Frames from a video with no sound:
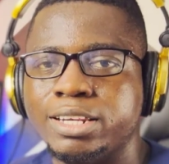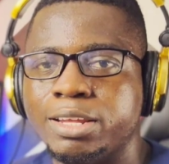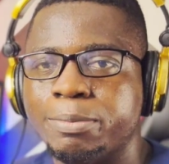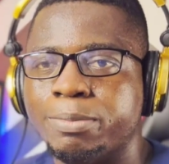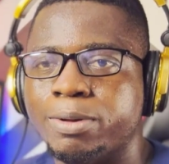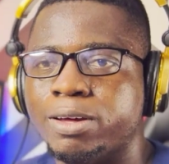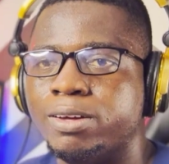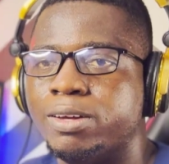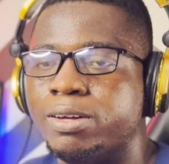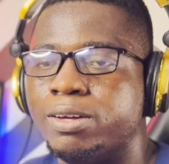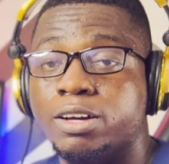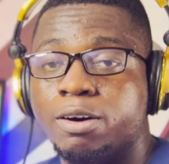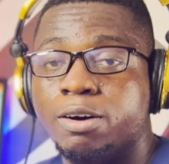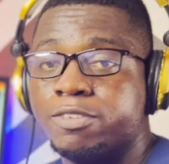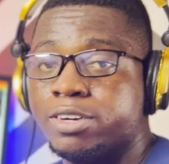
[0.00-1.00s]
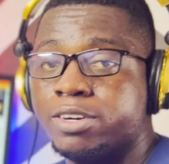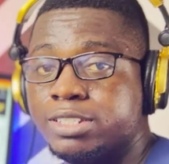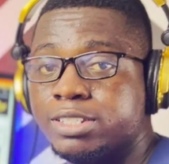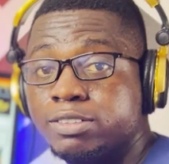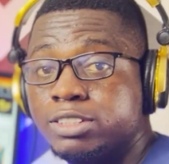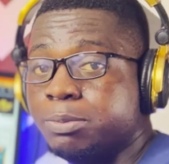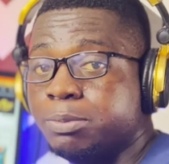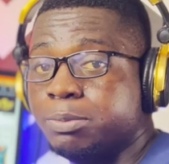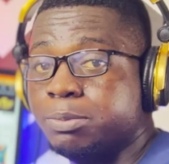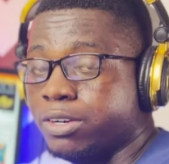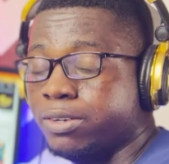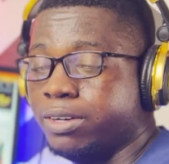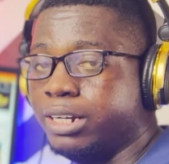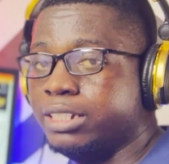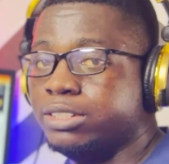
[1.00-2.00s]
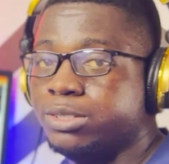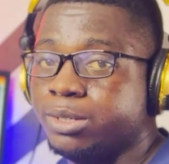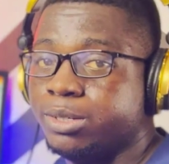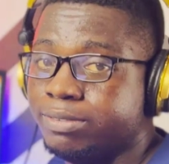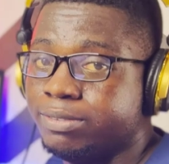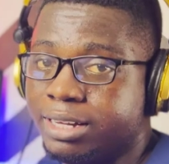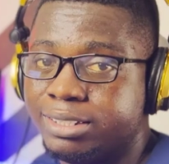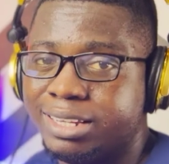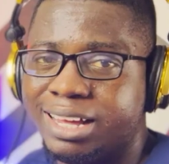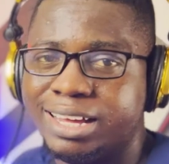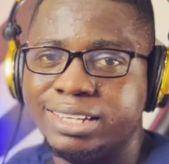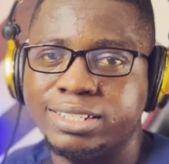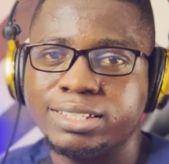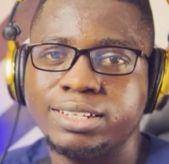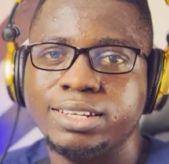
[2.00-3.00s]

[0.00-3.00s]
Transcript: of course 70% royalty of that. And